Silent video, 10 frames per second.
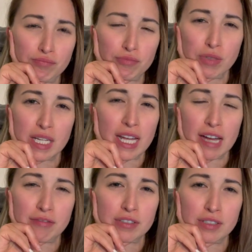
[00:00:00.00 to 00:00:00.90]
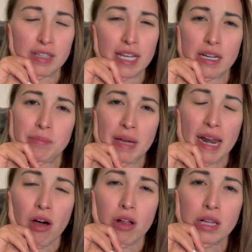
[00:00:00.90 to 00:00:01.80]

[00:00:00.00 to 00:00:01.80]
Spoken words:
We didn't have to line up at all.